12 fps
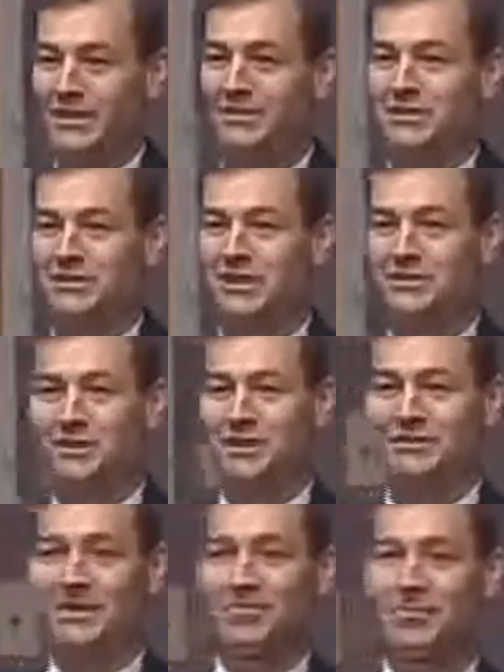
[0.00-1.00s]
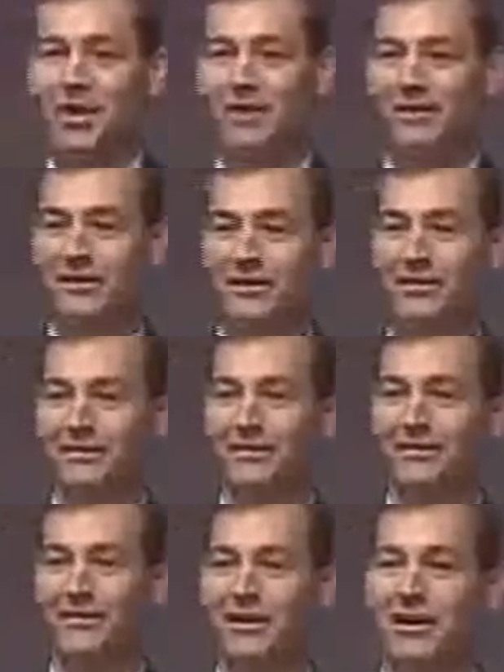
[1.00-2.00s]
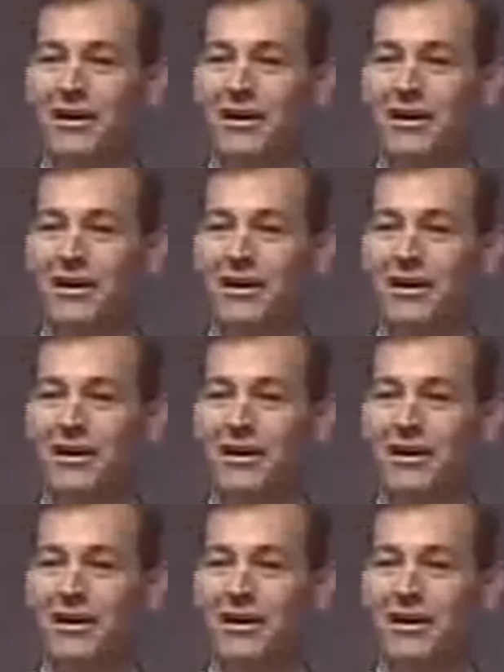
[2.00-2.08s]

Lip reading: I mean, it's a monolith, this